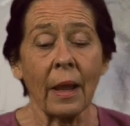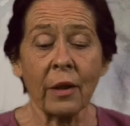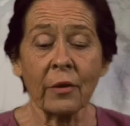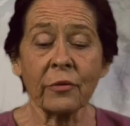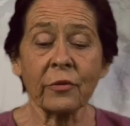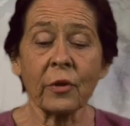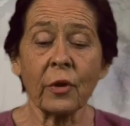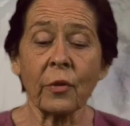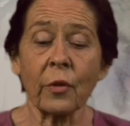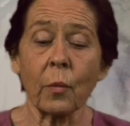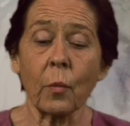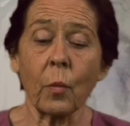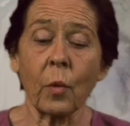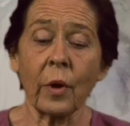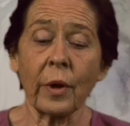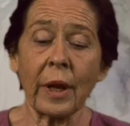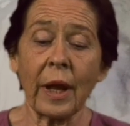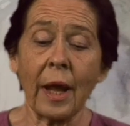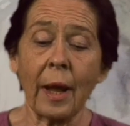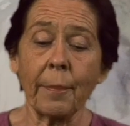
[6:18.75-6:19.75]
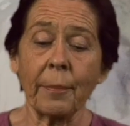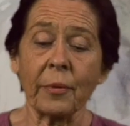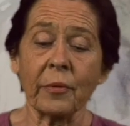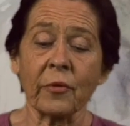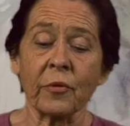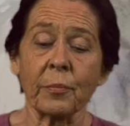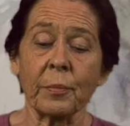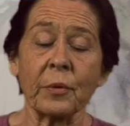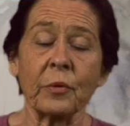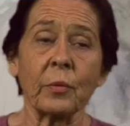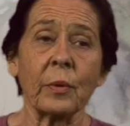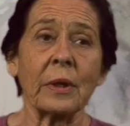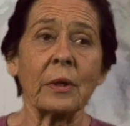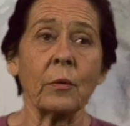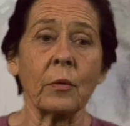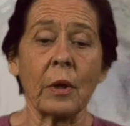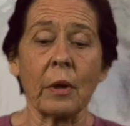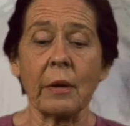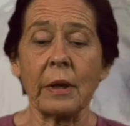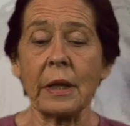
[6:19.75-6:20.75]
so that what happens between,
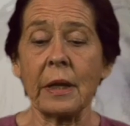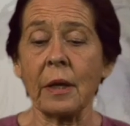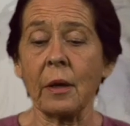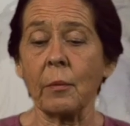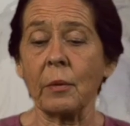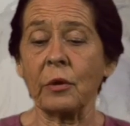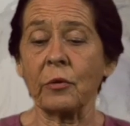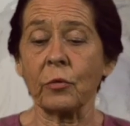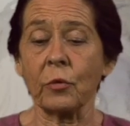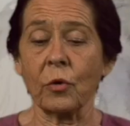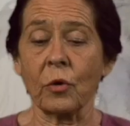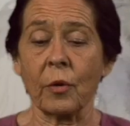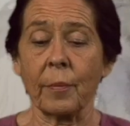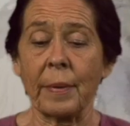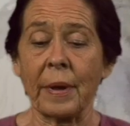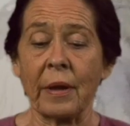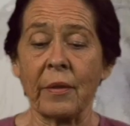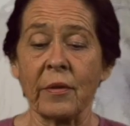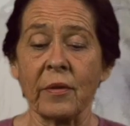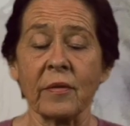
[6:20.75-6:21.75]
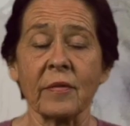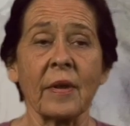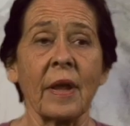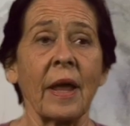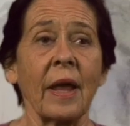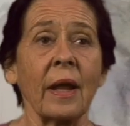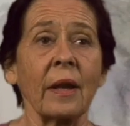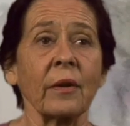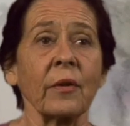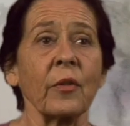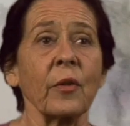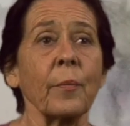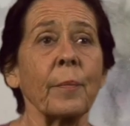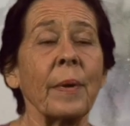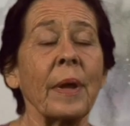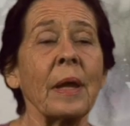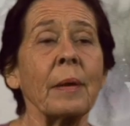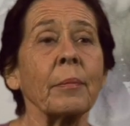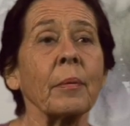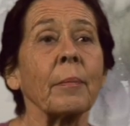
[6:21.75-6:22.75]
you know, here we talk about this hand and the
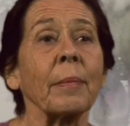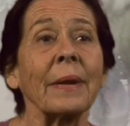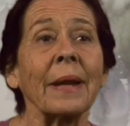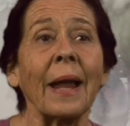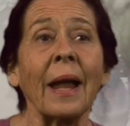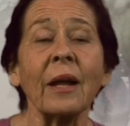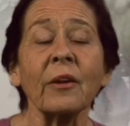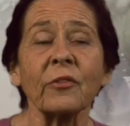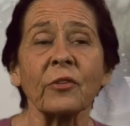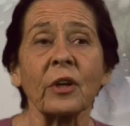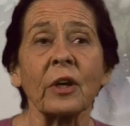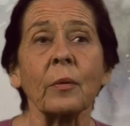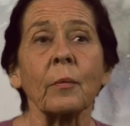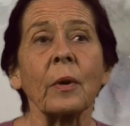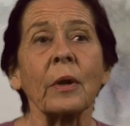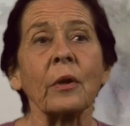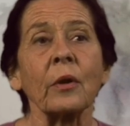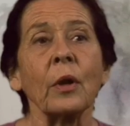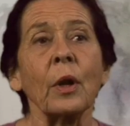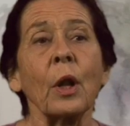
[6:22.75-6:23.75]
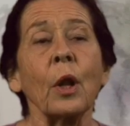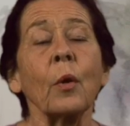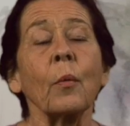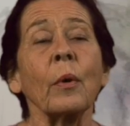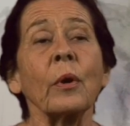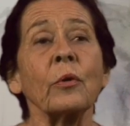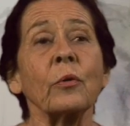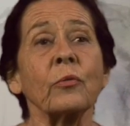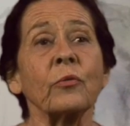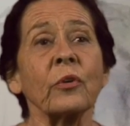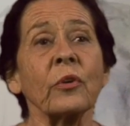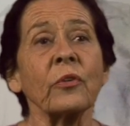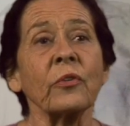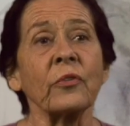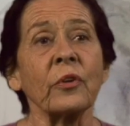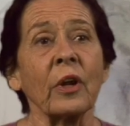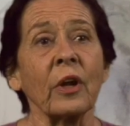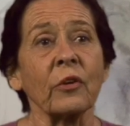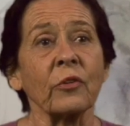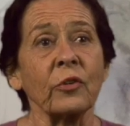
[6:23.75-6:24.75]
paper, but actually when, when you
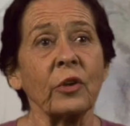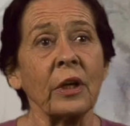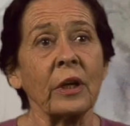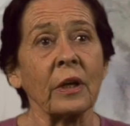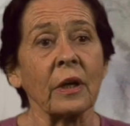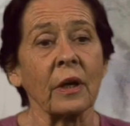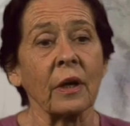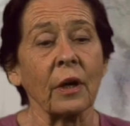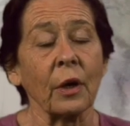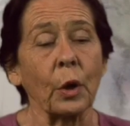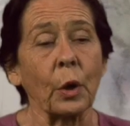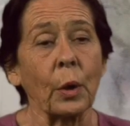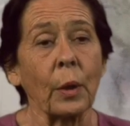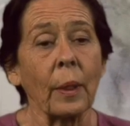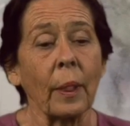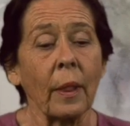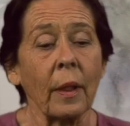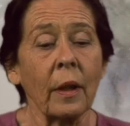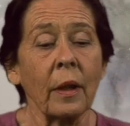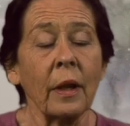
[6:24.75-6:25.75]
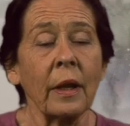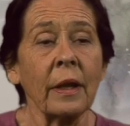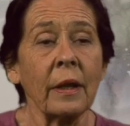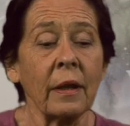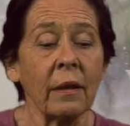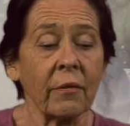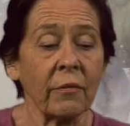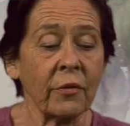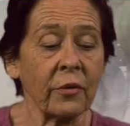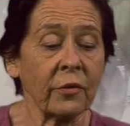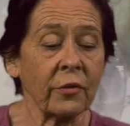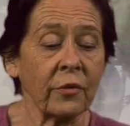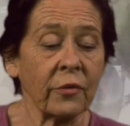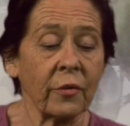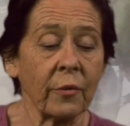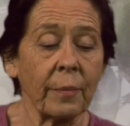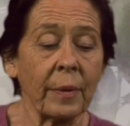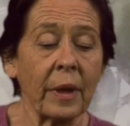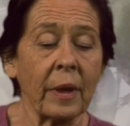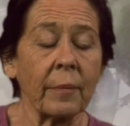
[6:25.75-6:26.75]
just touch here, here, if this is
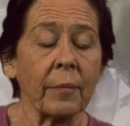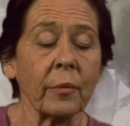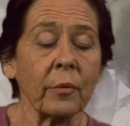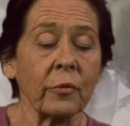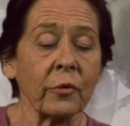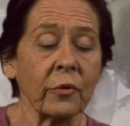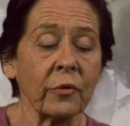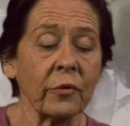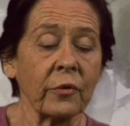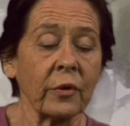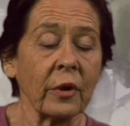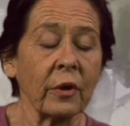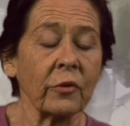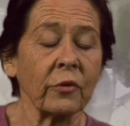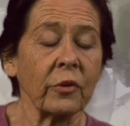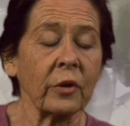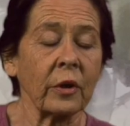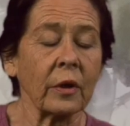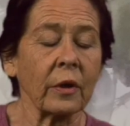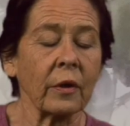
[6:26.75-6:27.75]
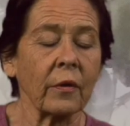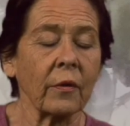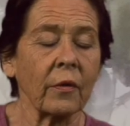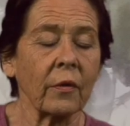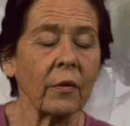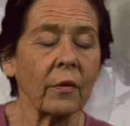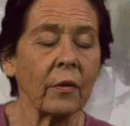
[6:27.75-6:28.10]
the paper, we just touch here.